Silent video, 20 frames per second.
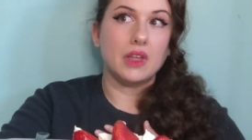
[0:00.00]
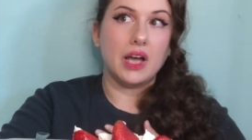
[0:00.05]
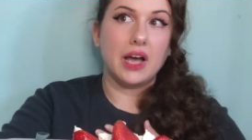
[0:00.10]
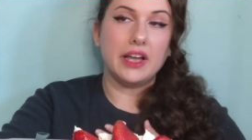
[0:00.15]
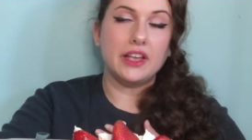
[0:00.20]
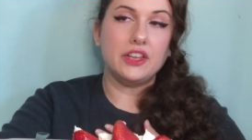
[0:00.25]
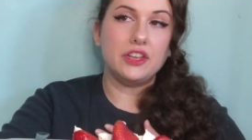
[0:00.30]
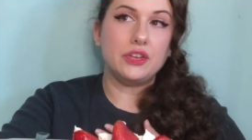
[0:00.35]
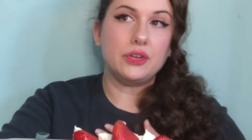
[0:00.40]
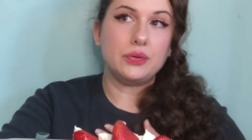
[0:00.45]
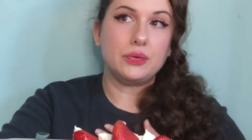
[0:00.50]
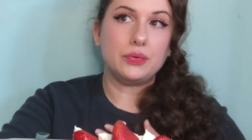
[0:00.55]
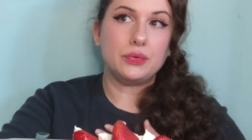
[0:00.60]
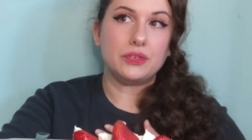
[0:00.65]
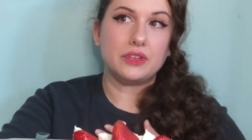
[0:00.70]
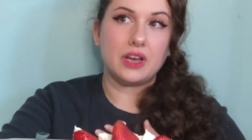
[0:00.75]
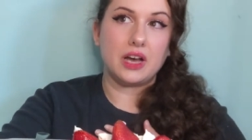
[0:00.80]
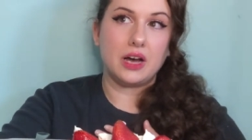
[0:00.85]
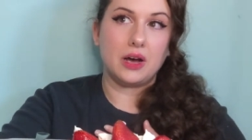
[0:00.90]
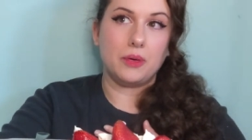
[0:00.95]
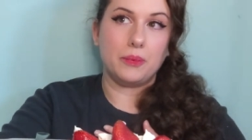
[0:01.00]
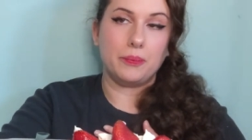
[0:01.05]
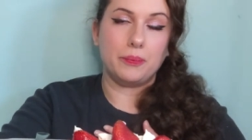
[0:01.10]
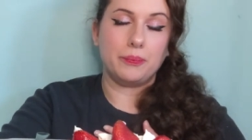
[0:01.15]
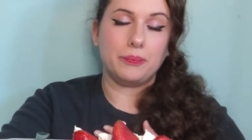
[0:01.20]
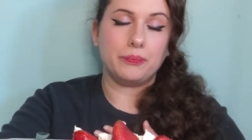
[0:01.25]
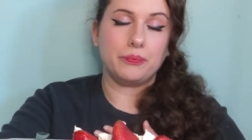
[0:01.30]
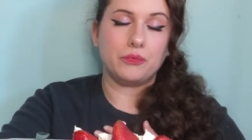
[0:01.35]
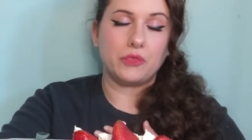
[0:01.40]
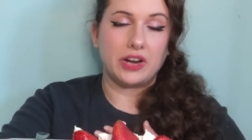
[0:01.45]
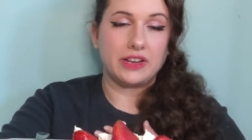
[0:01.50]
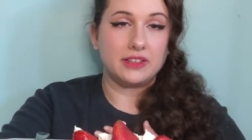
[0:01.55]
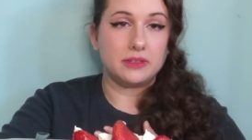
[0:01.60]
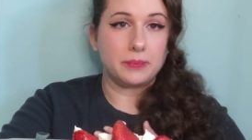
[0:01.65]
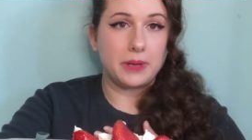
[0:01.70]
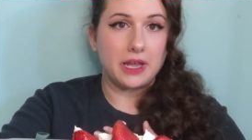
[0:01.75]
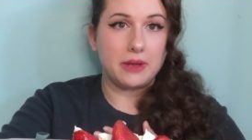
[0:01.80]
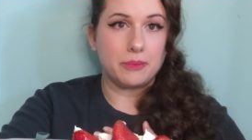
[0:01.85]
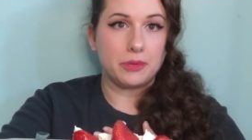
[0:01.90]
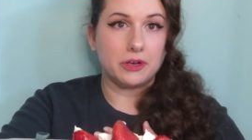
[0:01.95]
I use um, rice
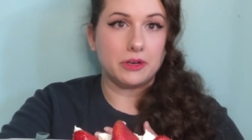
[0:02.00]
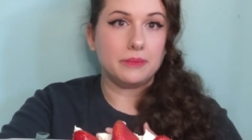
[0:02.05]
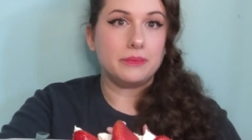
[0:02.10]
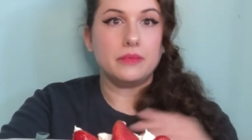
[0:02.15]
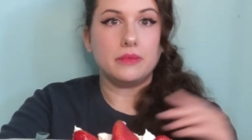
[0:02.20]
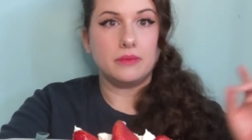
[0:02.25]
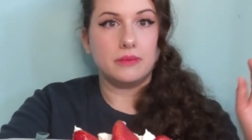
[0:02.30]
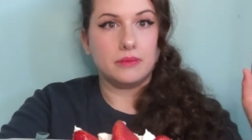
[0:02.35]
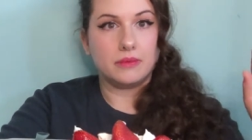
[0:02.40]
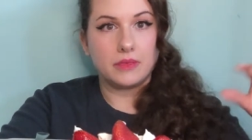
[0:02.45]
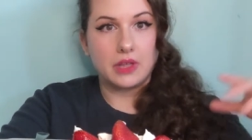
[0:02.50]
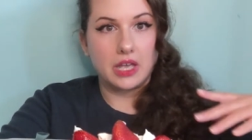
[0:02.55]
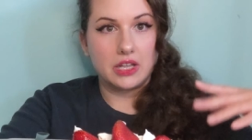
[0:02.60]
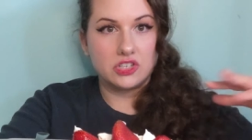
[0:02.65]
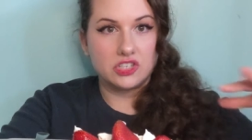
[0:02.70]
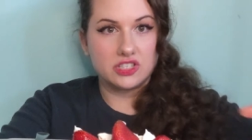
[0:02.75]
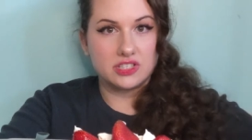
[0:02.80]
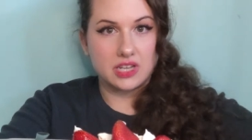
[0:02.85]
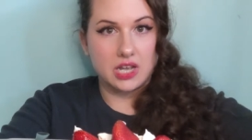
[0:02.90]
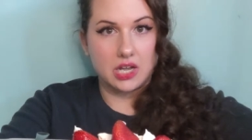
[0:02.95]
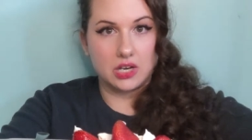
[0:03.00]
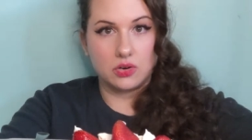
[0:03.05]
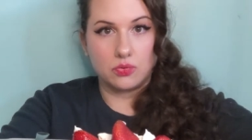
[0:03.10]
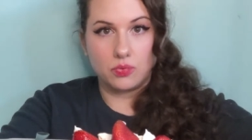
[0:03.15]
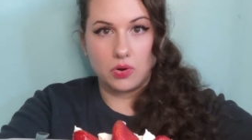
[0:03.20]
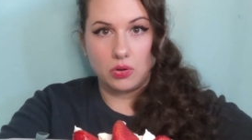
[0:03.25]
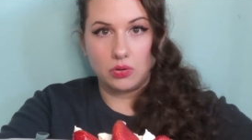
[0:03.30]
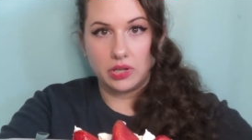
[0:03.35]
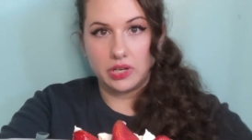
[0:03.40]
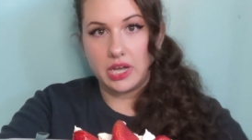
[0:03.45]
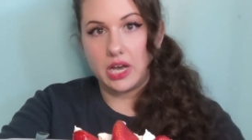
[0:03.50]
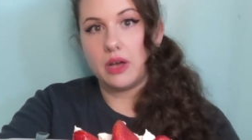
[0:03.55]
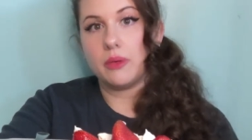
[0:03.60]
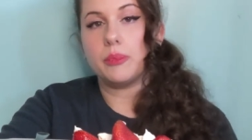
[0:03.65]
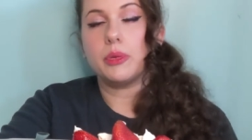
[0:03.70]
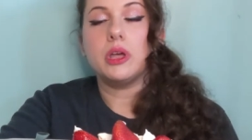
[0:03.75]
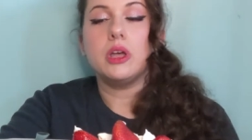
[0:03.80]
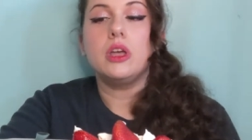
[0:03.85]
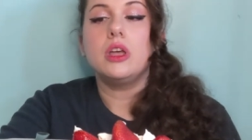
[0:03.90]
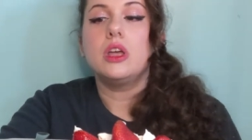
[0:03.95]
paper and just kind of roll it
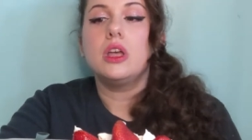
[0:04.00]
up,